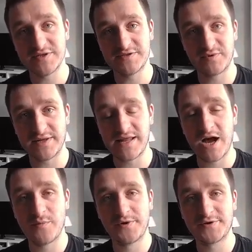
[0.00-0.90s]
is right
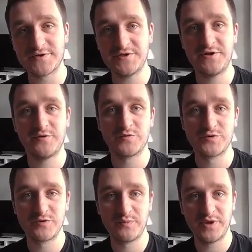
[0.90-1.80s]
now because ethereum
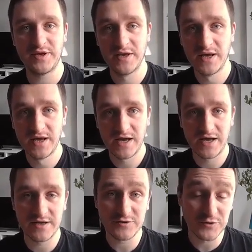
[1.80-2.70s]
should be
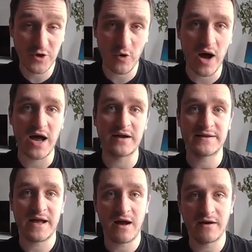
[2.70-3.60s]
uh, should go higher and
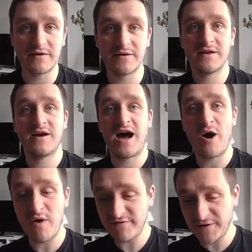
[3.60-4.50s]
higher
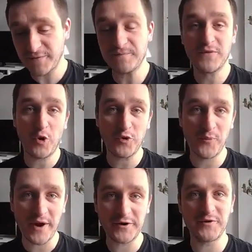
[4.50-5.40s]
however on the
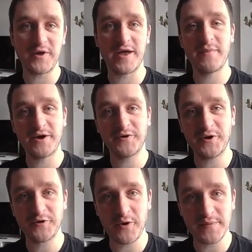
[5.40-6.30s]
micro
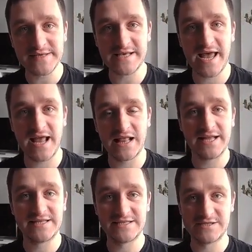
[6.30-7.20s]
microeconomic scale
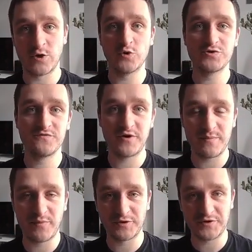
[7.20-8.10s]
and this is also very
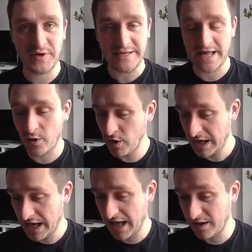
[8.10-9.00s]
important right now
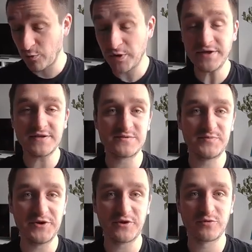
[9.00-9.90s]
uh, we're in this
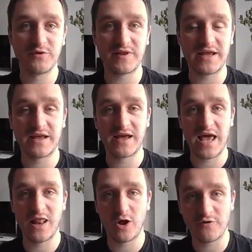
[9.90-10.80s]
period with like
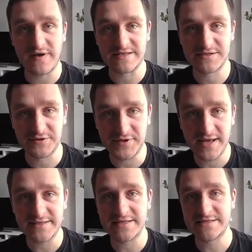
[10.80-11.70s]
a lot of
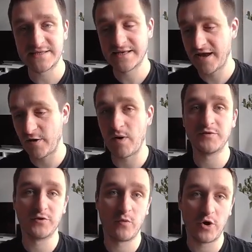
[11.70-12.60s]
uncertainties
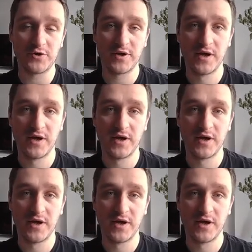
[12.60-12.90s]
around the world